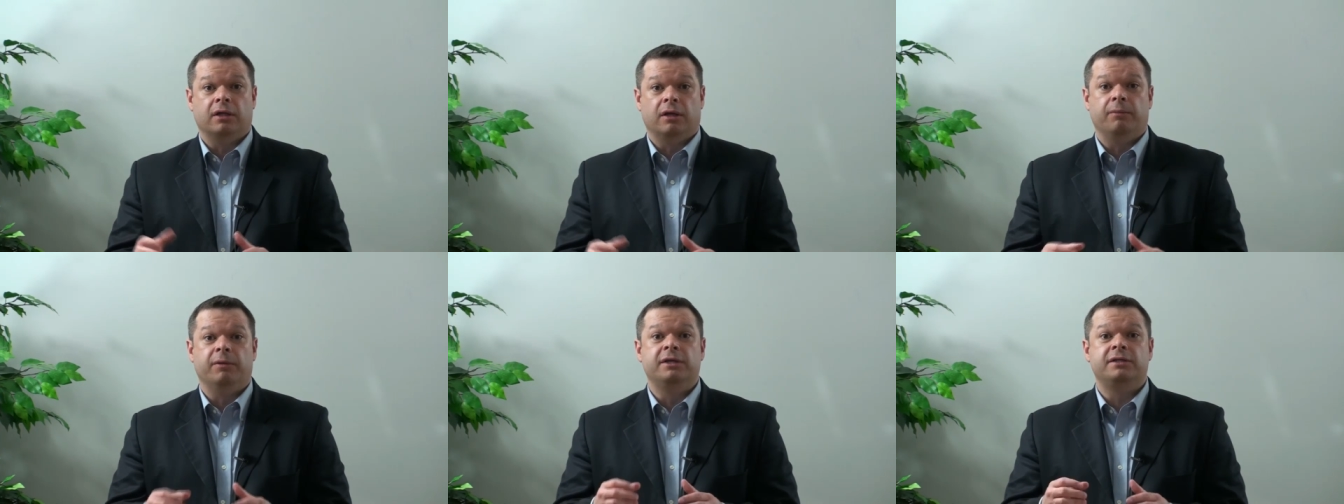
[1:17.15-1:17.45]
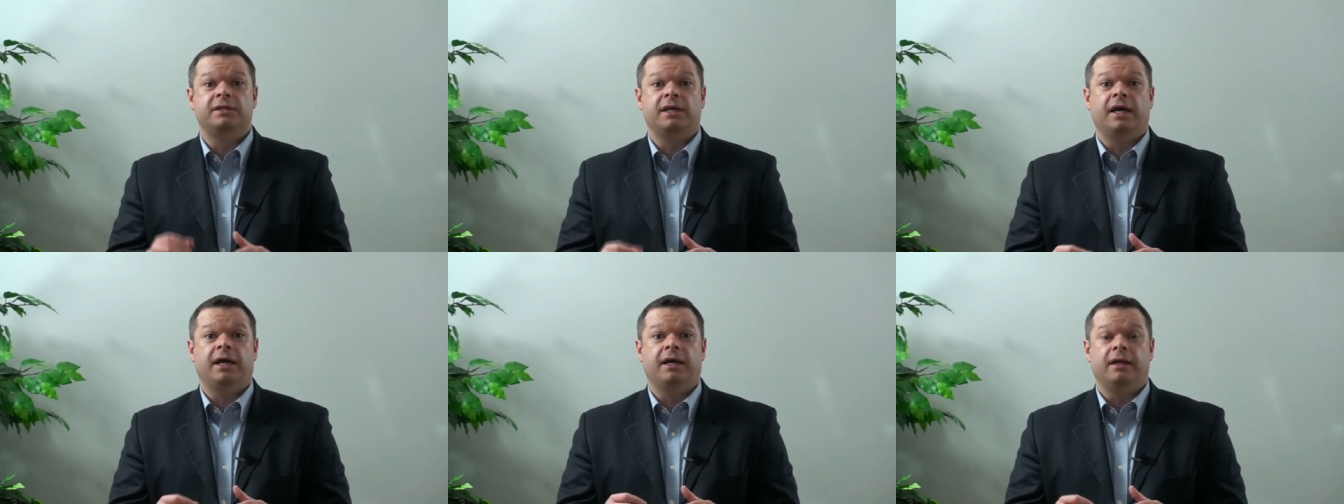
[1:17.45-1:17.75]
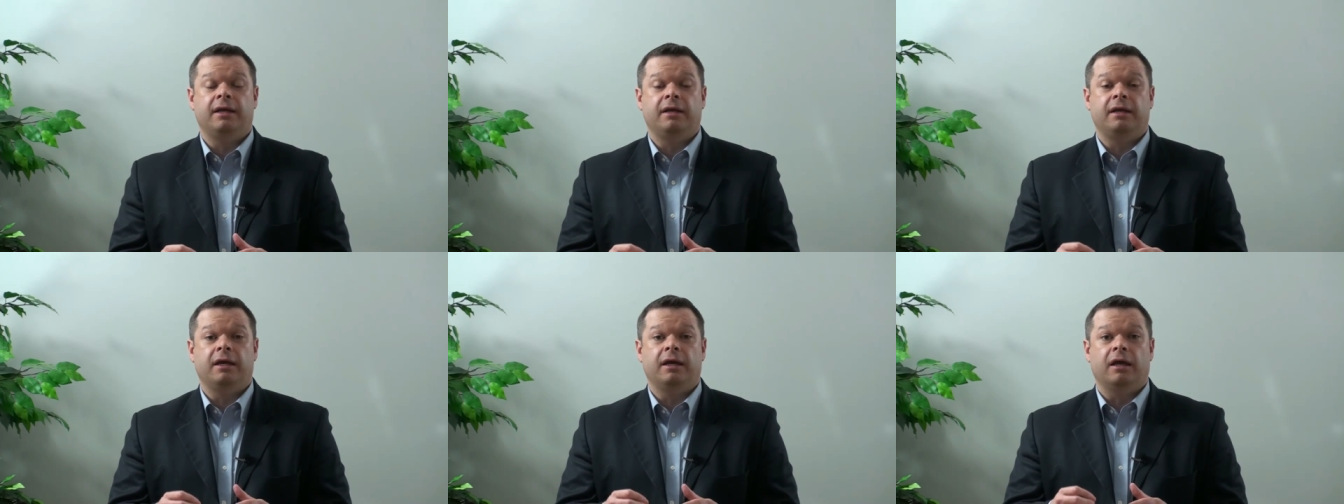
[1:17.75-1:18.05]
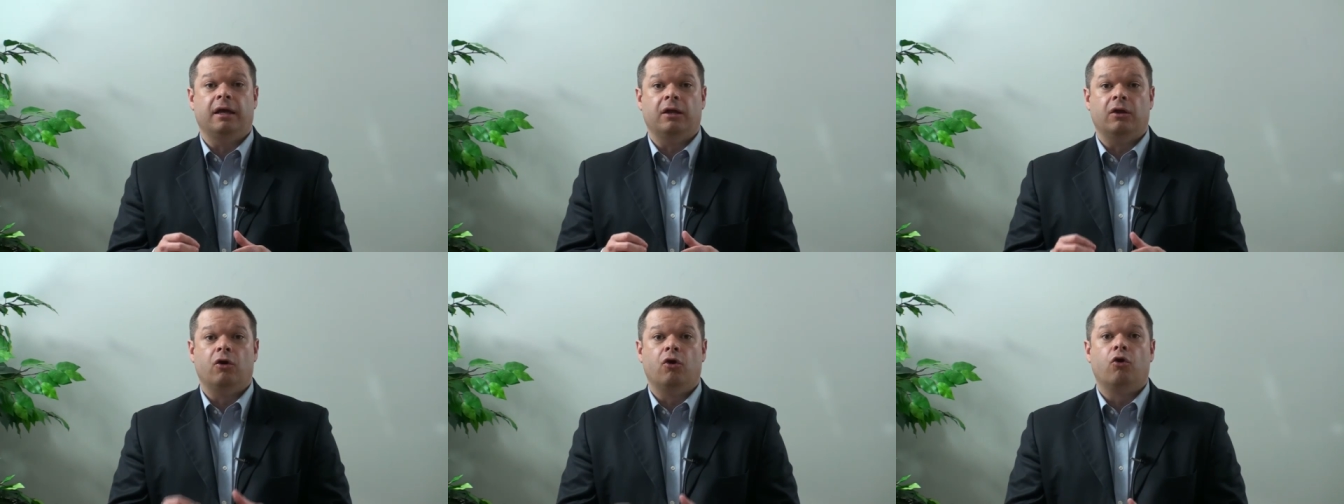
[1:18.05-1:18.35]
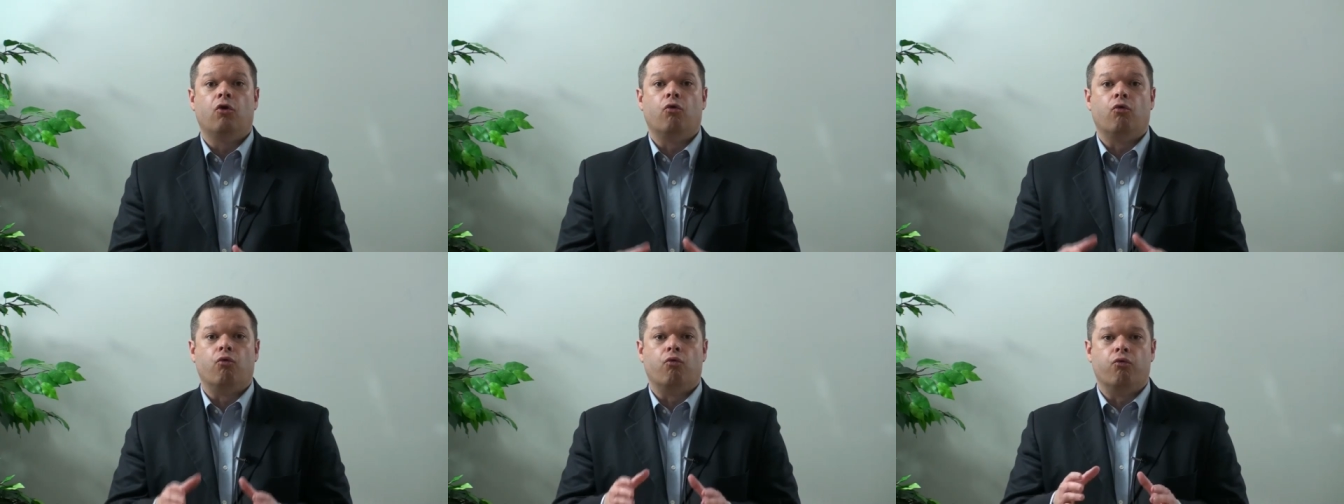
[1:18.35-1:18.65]
Let me say it again.
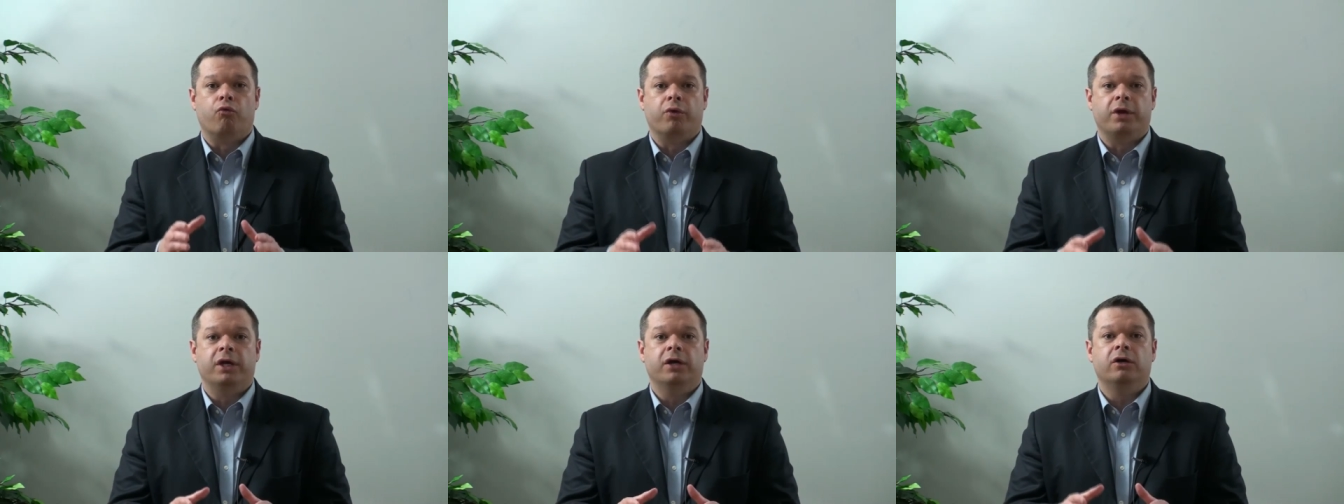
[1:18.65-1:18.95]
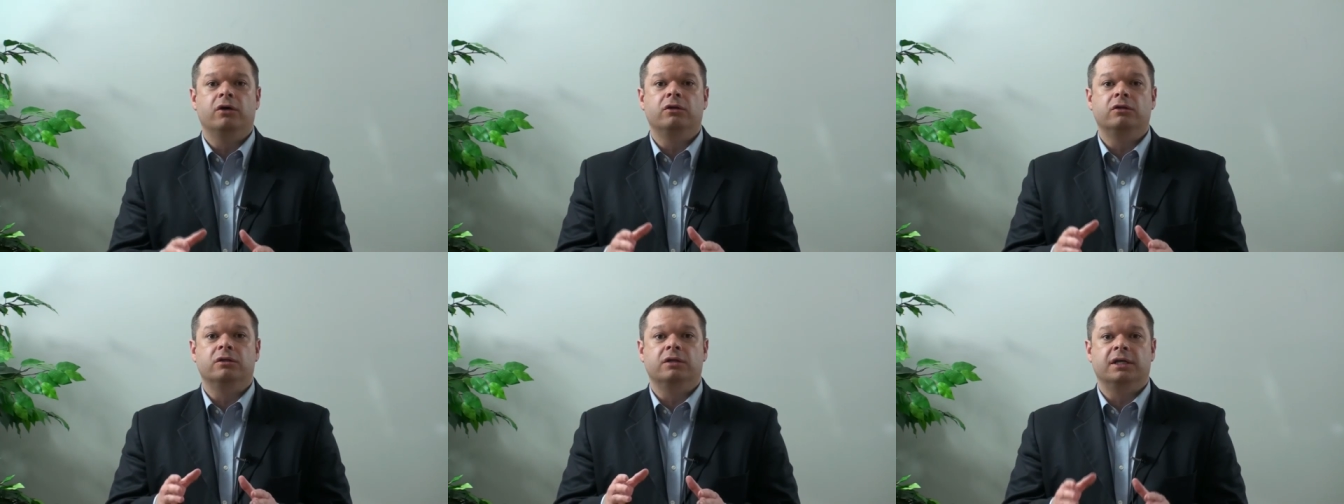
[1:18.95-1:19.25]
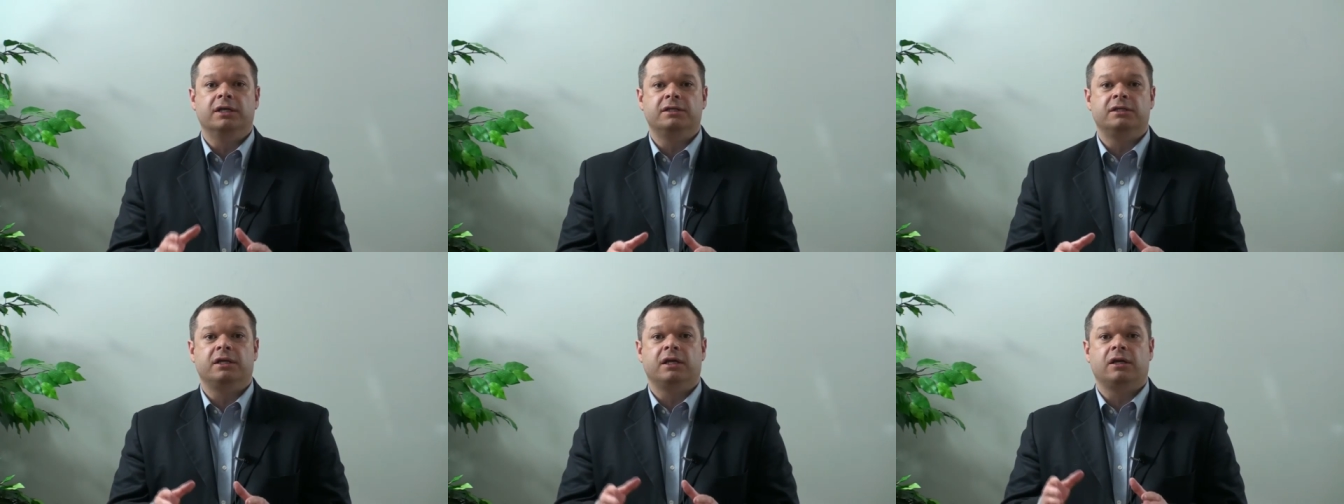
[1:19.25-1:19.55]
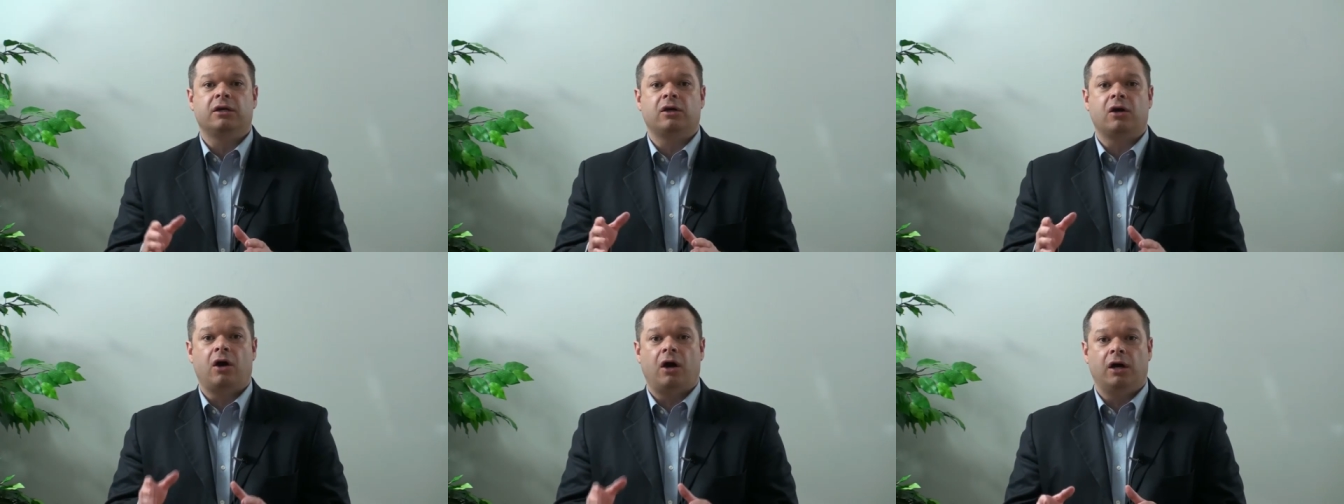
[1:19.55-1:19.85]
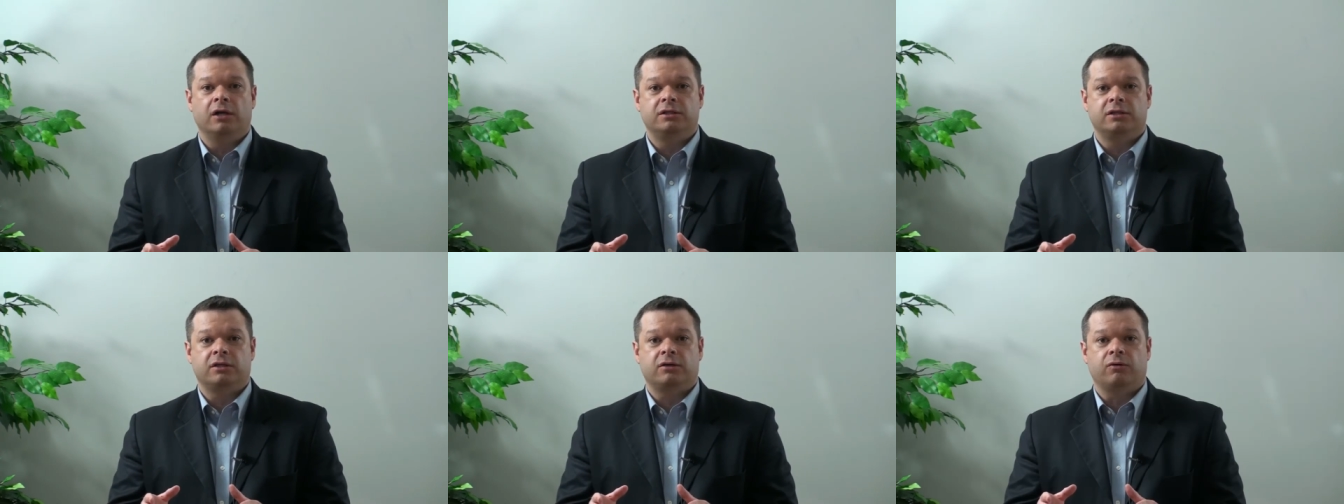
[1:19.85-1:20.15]
Realistic
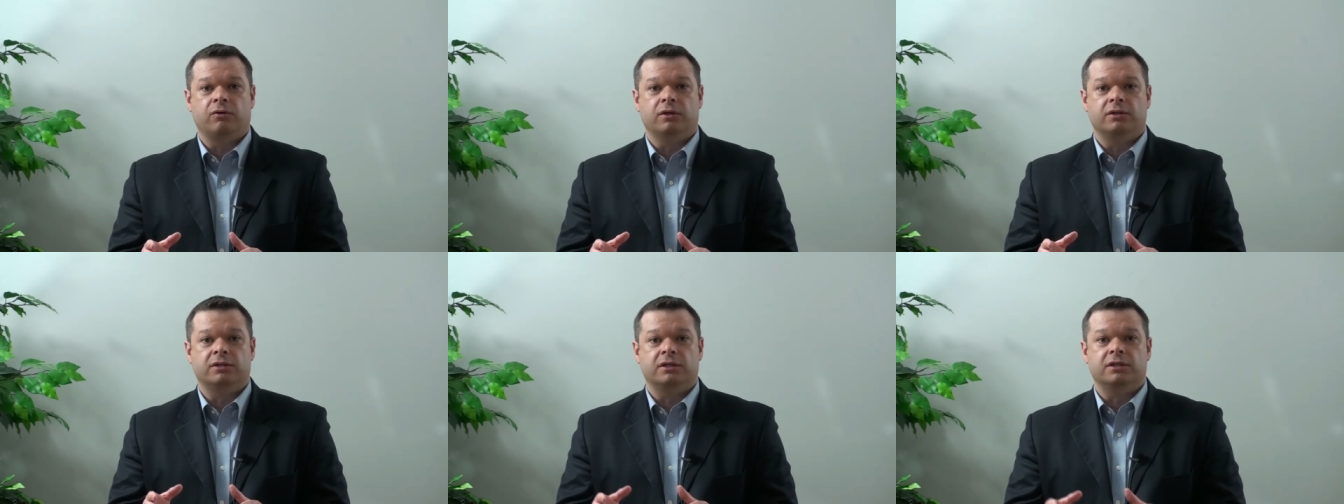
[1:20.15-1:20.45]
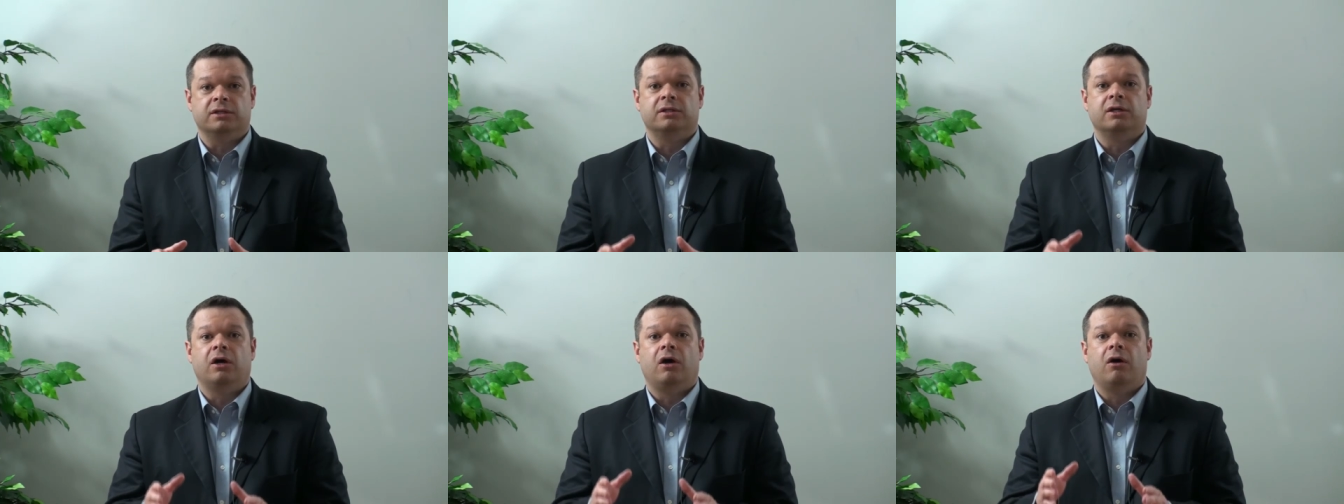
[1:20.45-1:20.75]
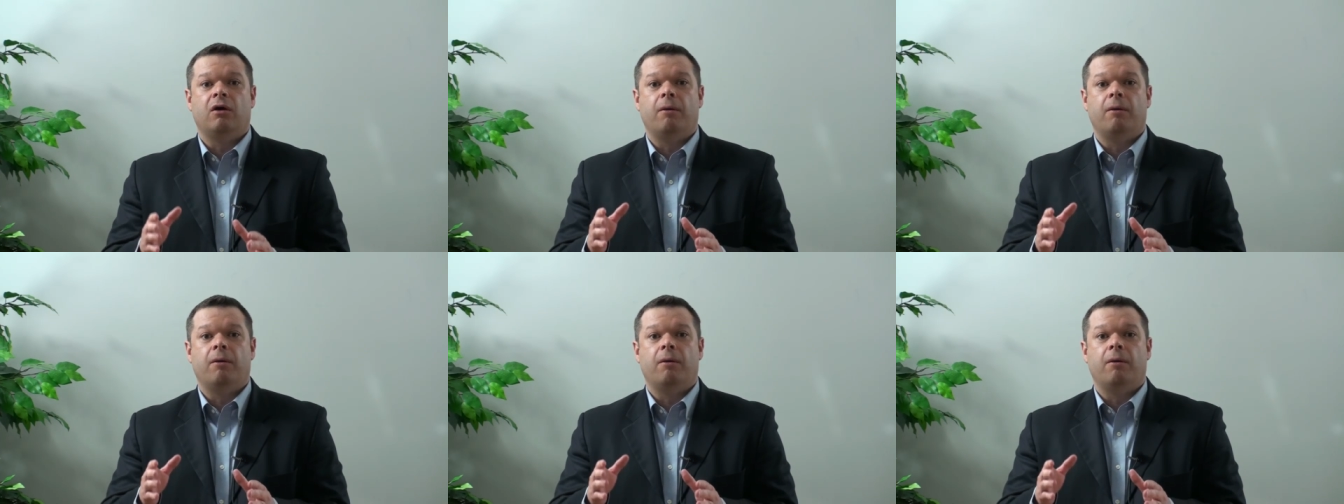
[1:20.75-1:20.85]
consequences